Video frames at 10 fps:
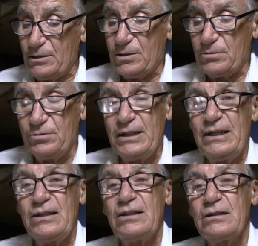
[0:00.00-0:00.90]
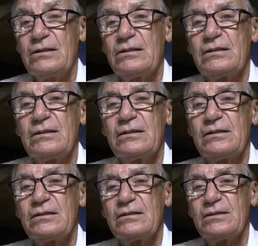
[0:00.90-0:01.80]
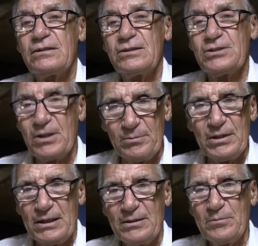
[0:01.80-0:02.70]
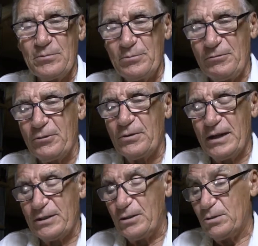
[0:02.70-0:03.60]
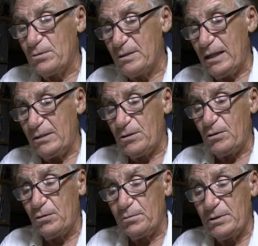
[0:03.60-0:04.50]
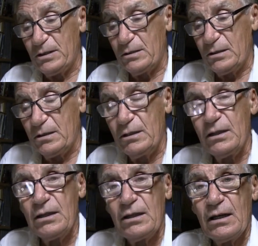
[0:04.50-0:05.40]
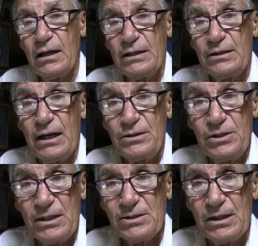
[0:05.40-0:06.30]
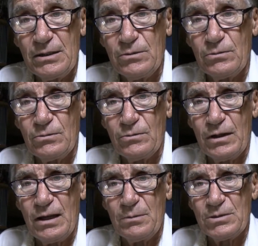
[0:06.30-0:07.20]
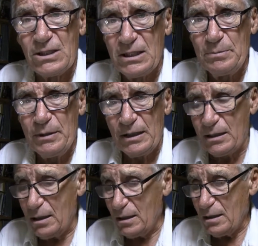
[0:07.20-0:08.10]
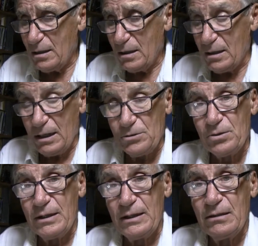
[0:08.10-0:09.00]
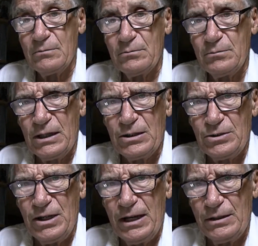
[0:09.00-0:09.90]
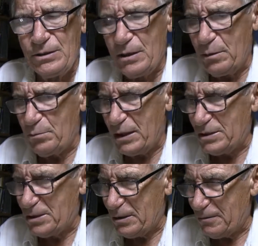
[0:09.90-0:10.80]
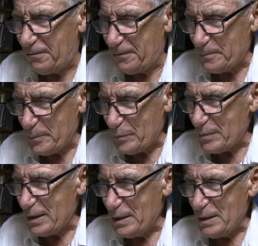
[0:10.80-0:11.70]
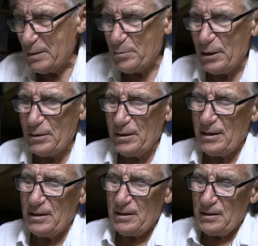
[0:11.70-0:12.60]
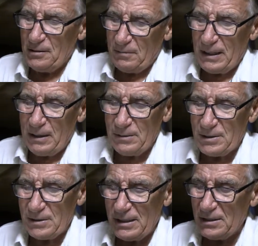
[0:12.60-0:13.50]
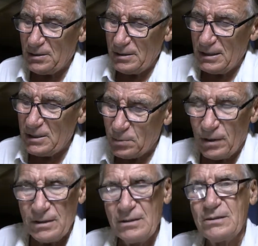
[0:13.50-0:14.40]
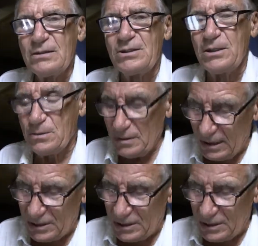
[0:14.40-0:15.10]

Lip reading: to read something before I go, in the hope that I digest it when I'm sleeping and actually make a change in myself. But when I was this one, I'm